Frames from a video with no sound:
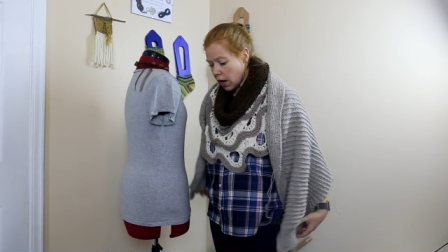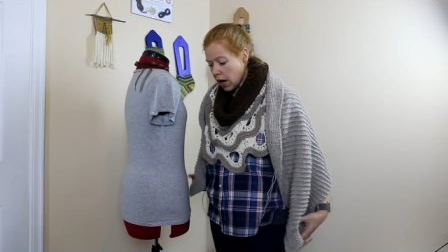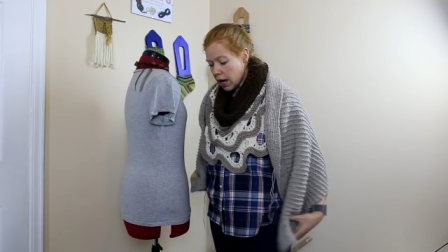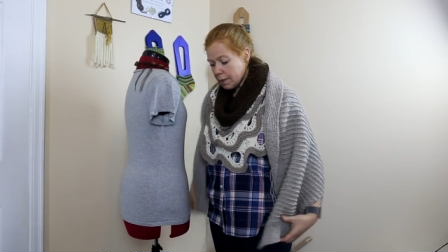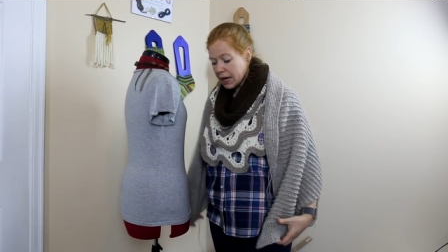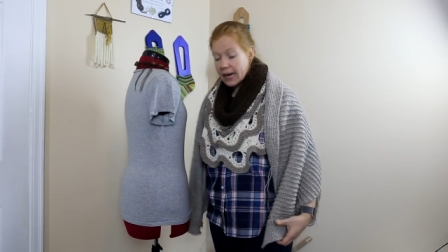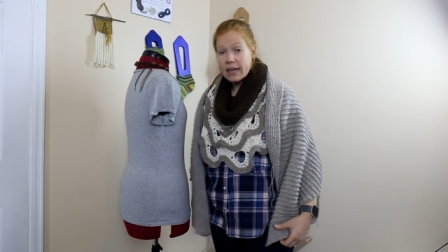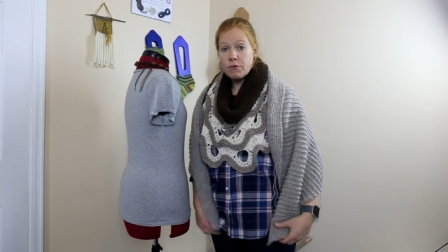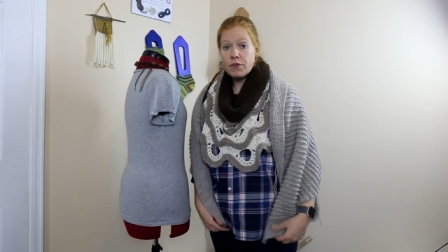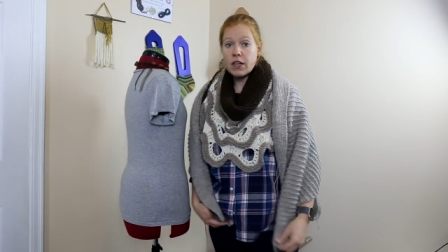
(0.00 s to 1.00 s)
Um, and I
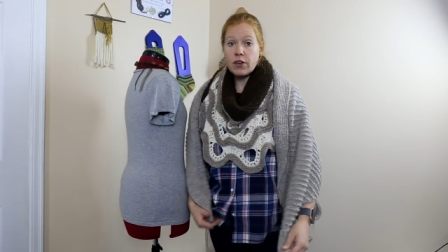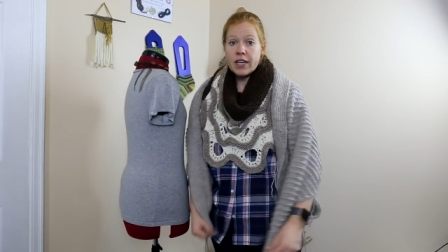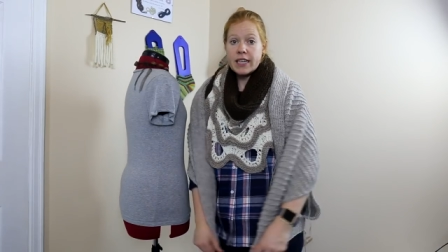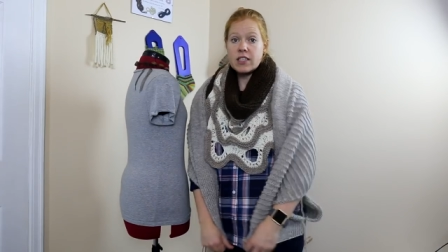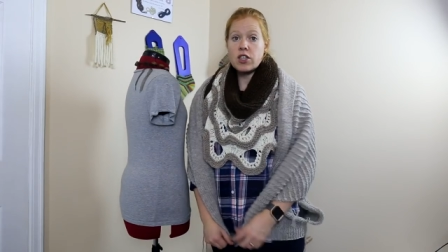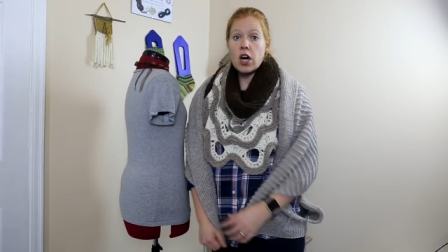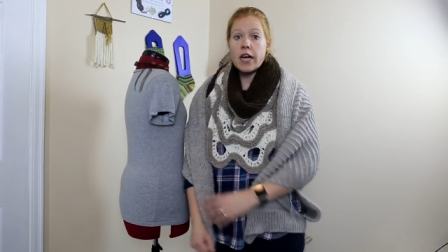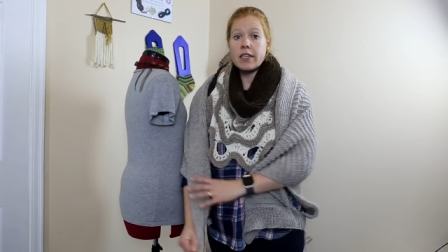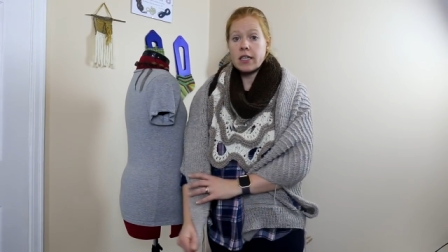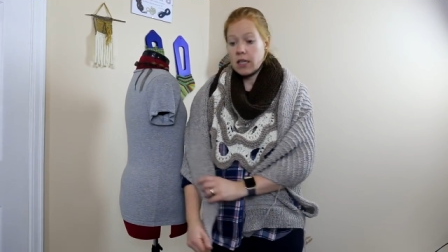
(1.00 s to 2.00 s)
can feel that it's
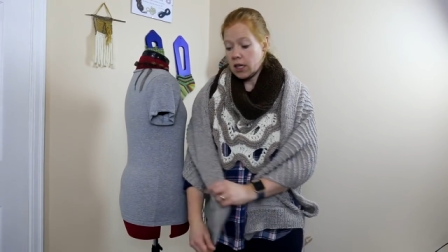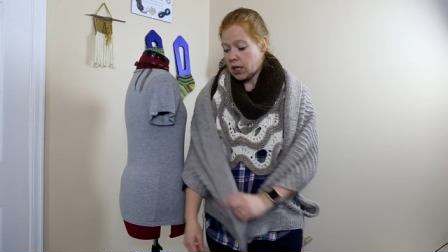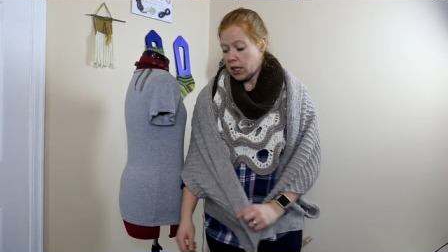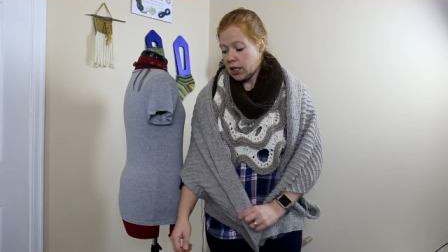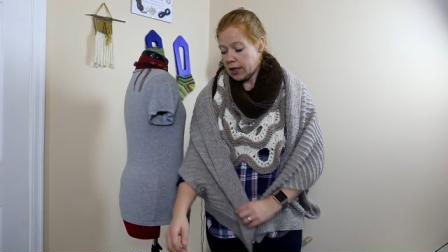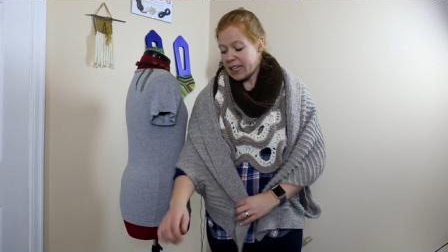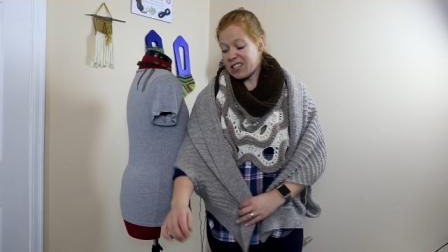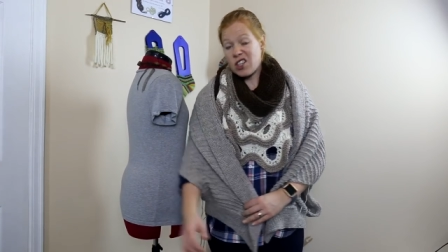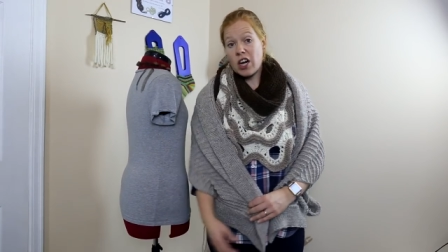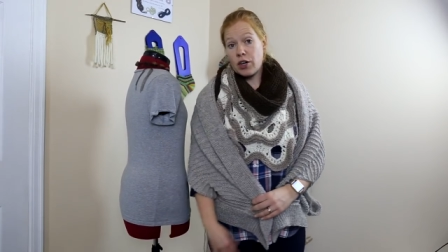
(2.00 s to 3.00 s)
not that
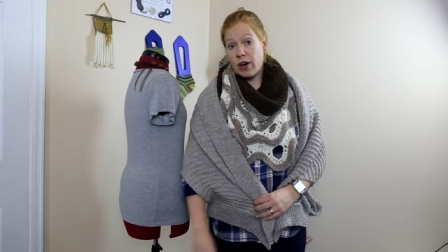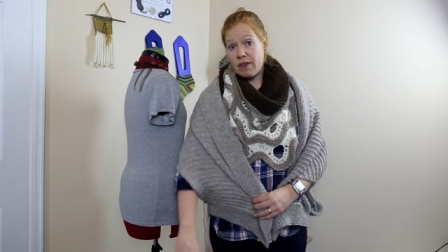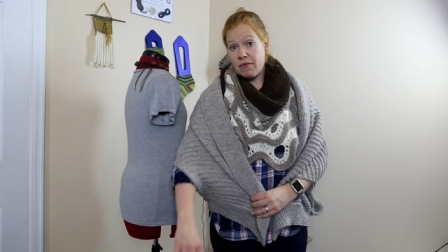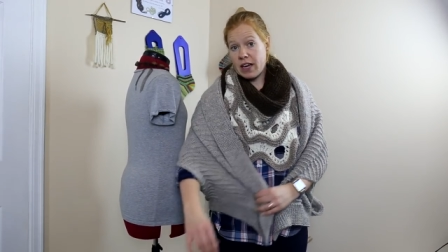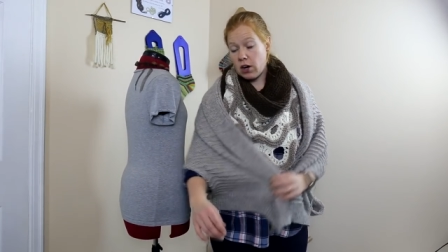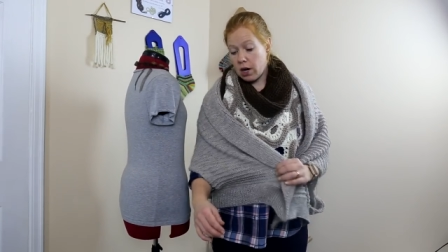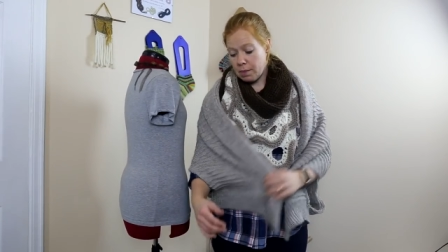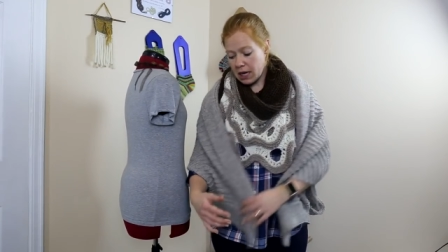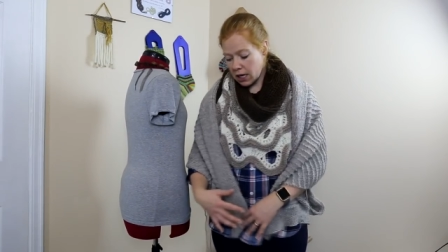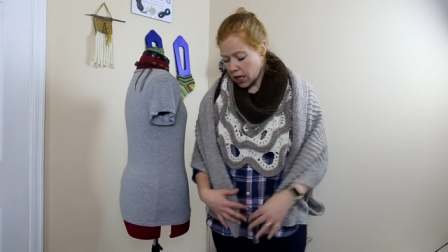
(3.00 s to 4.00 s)
it's not a great fit on
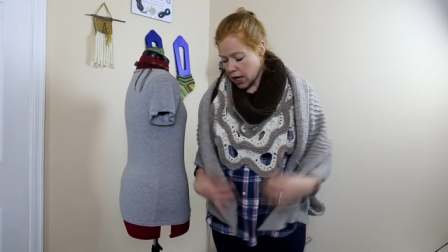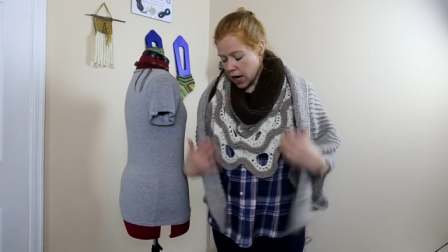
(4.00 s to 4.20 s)
me.